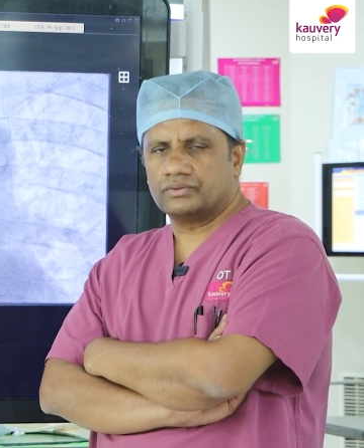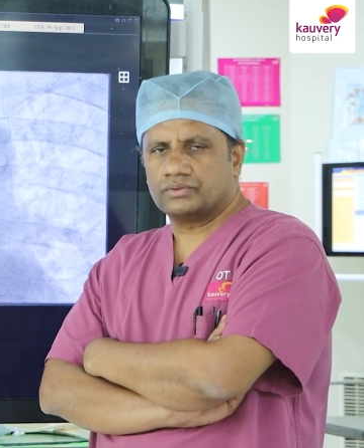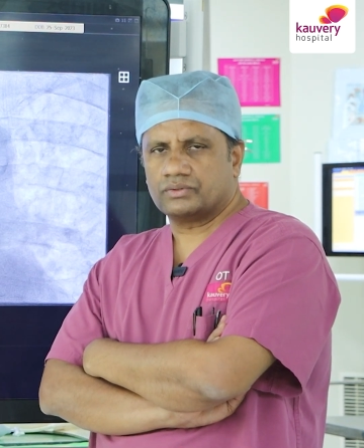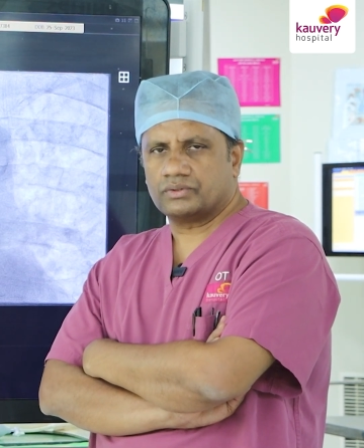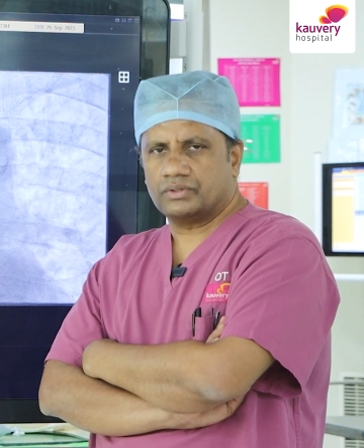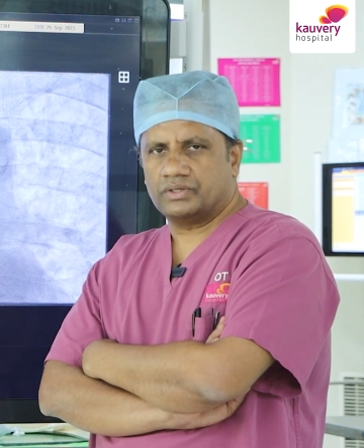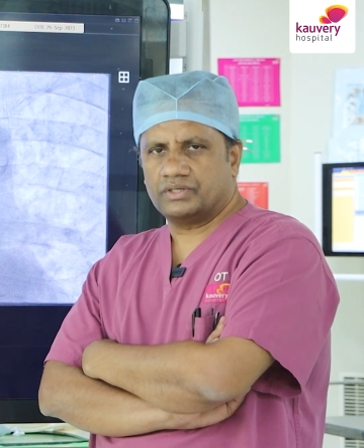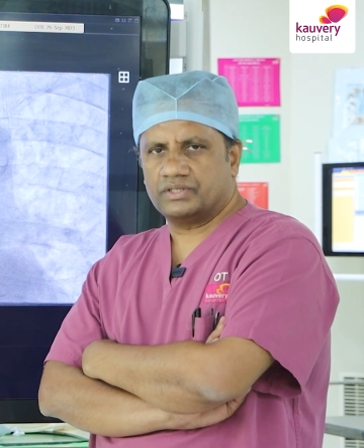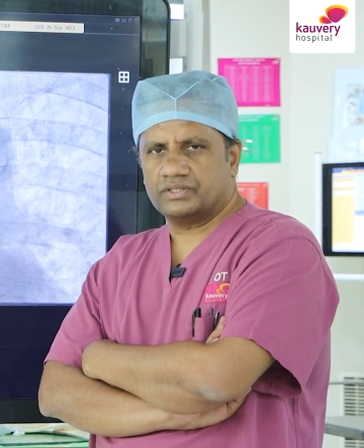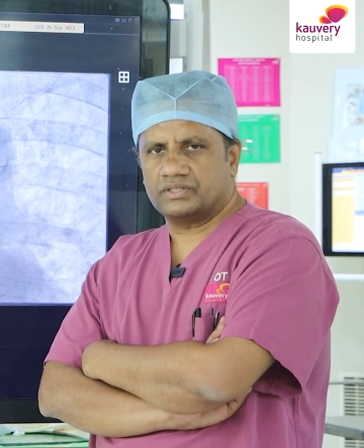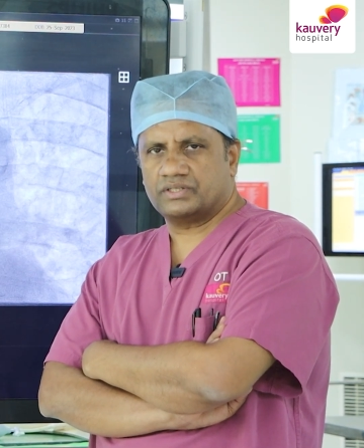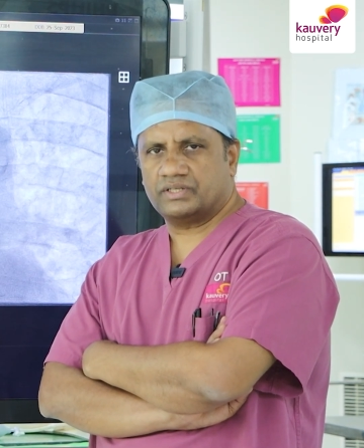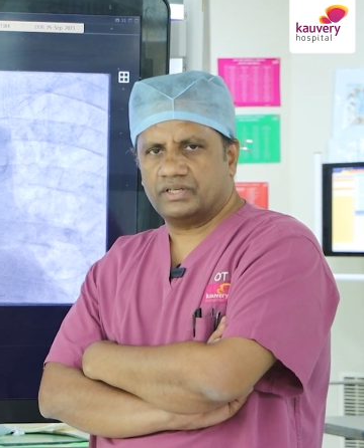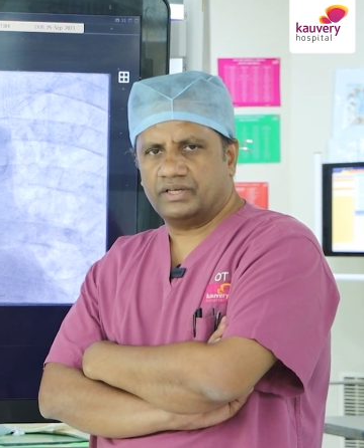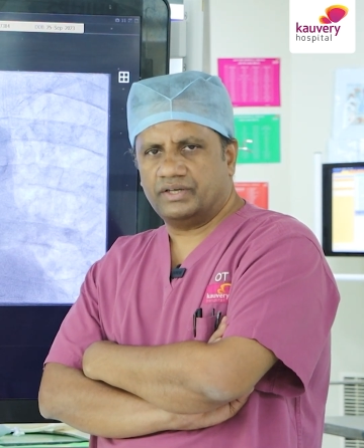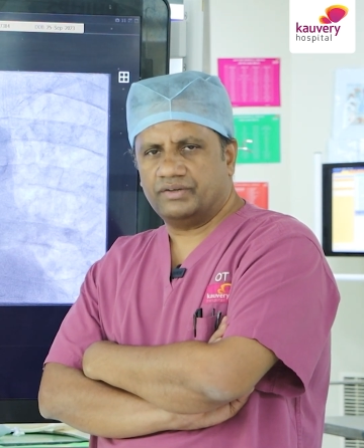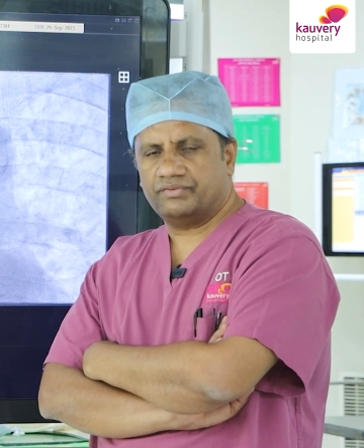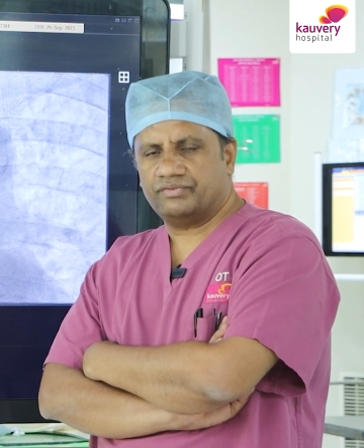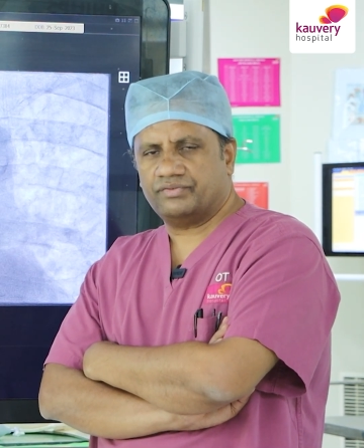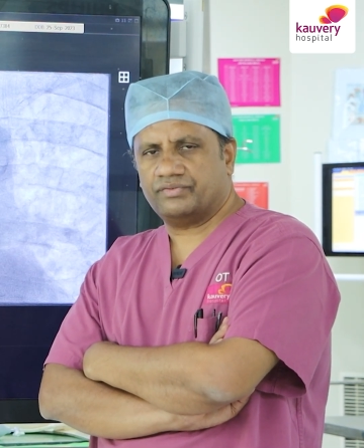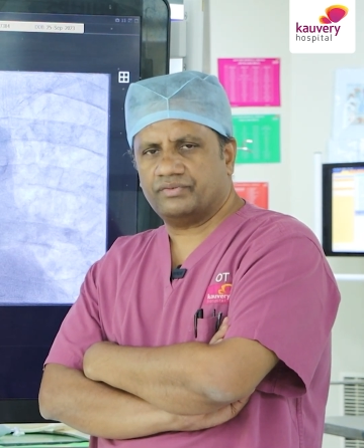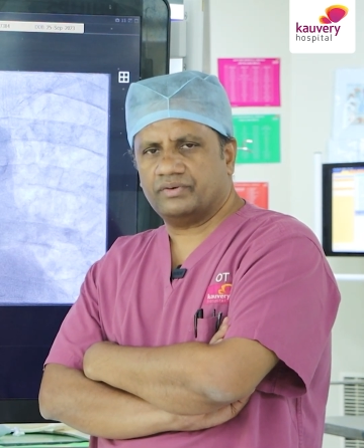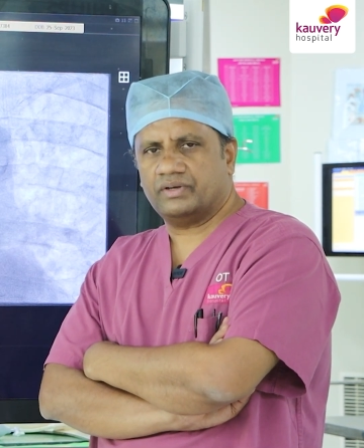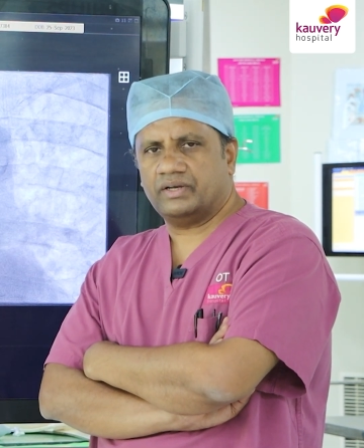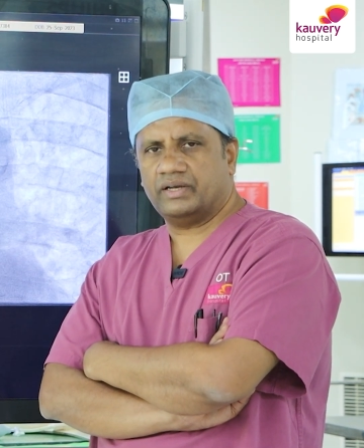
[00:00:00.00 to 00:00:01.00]
So it is
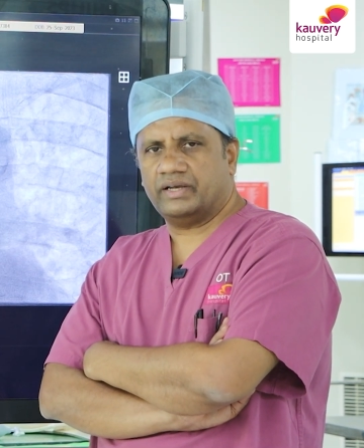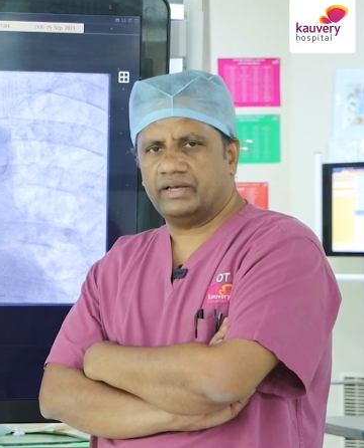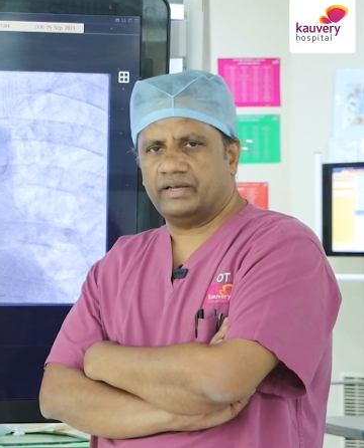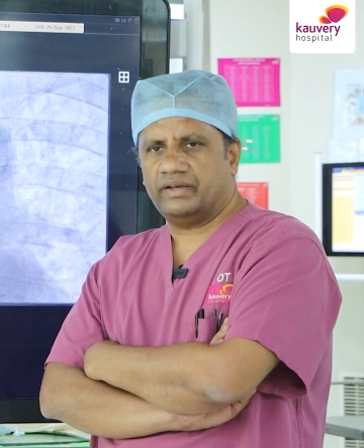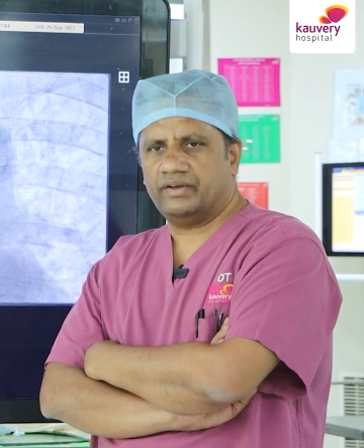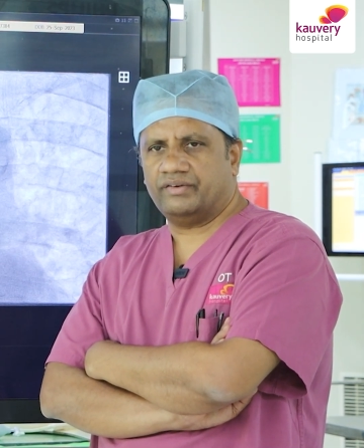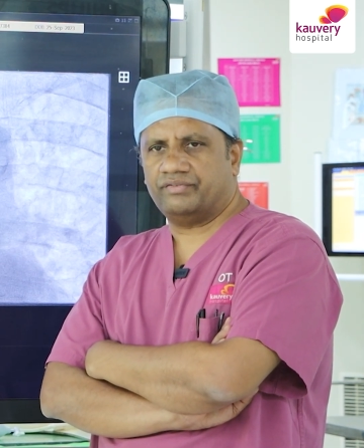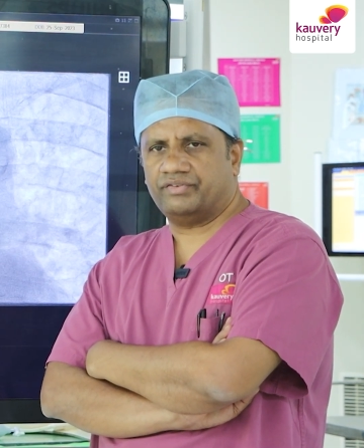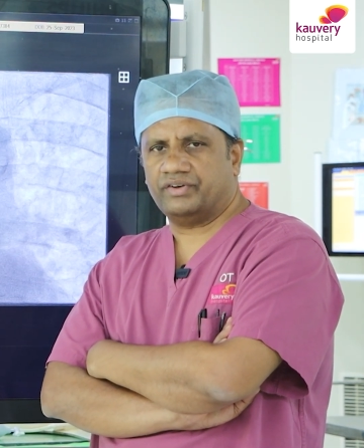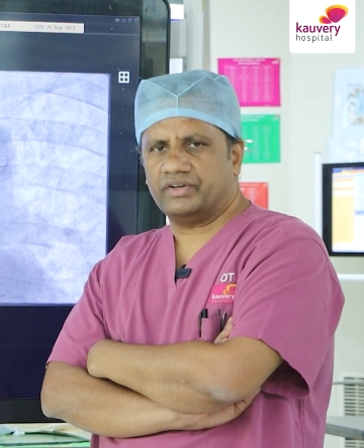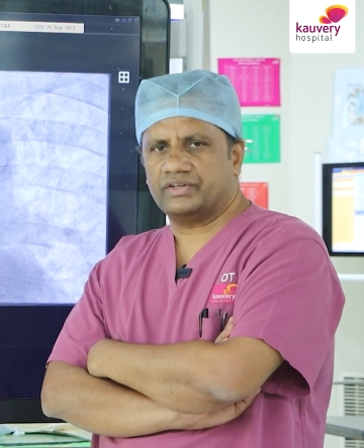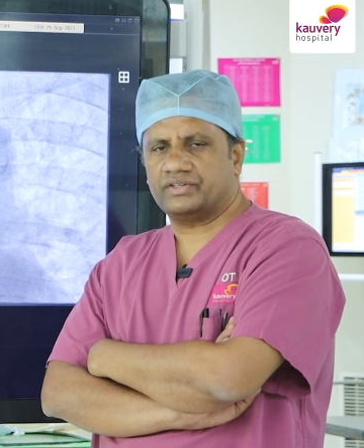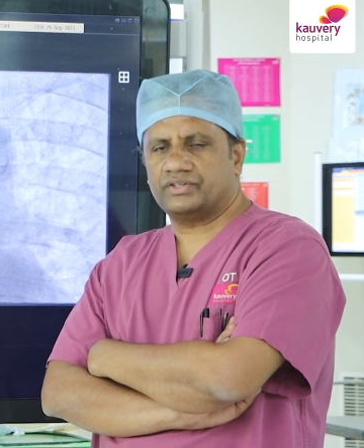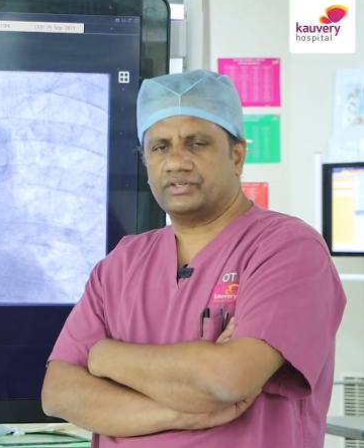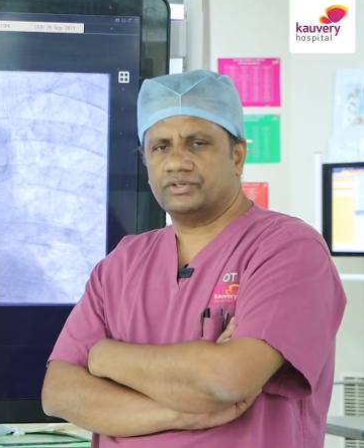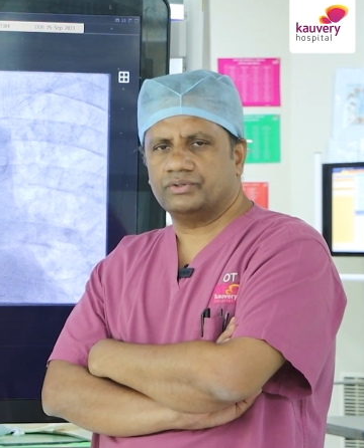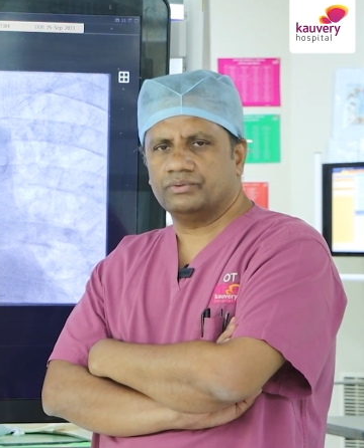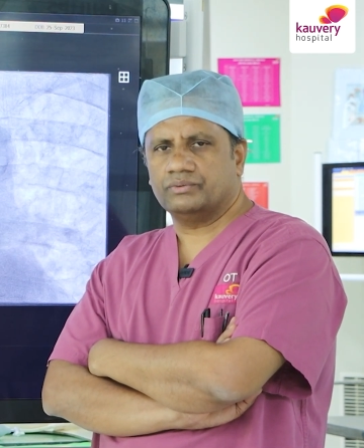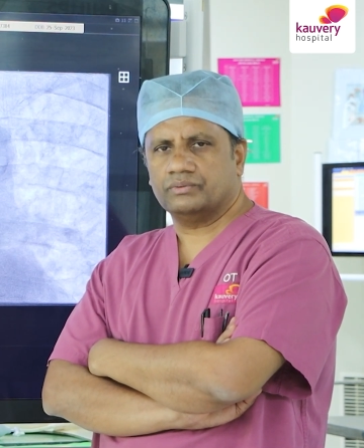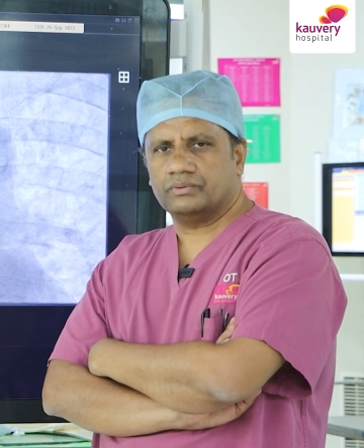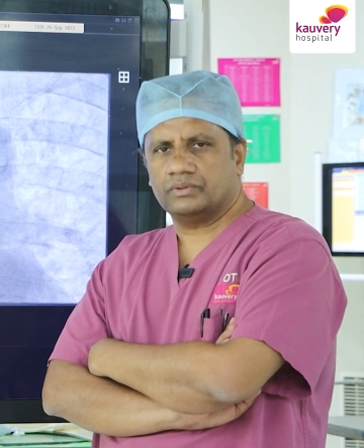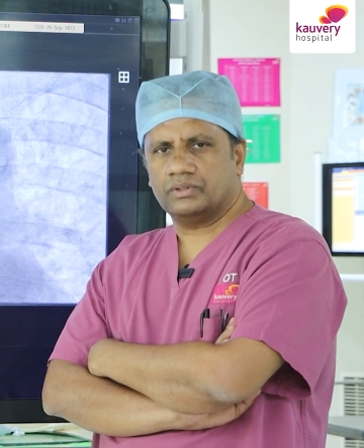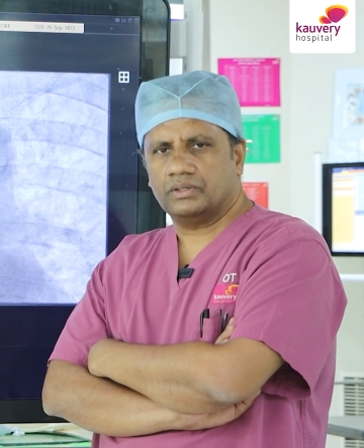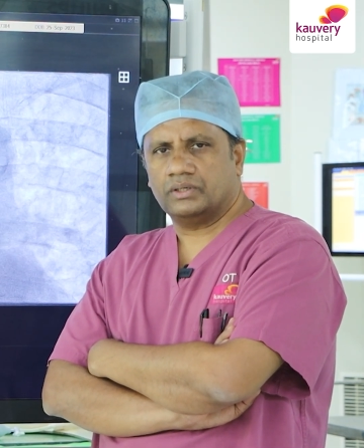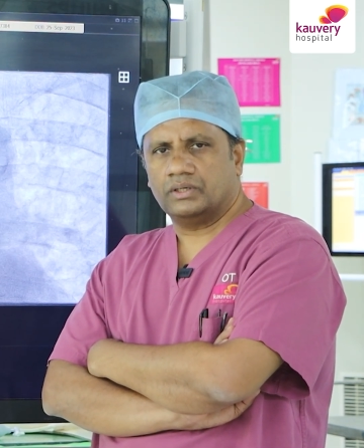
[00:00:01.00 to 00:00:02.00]
safe,
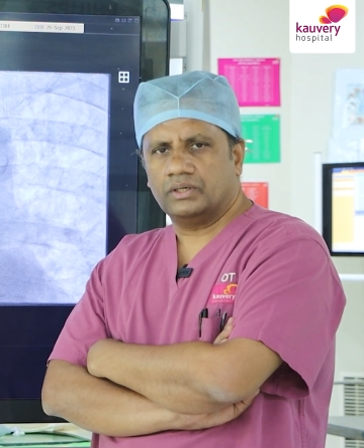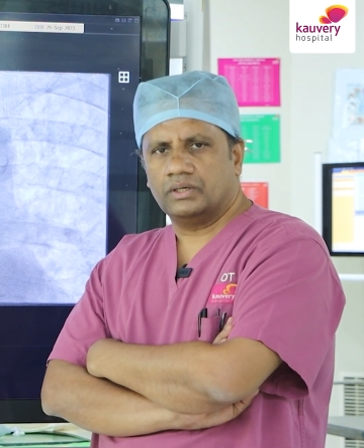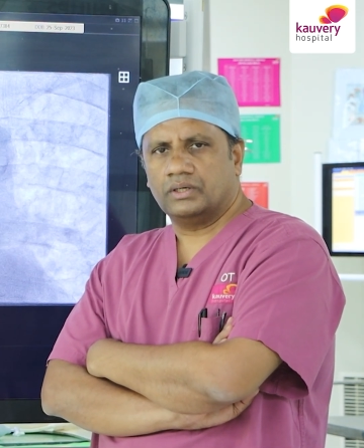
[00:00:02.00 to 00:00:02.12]
effective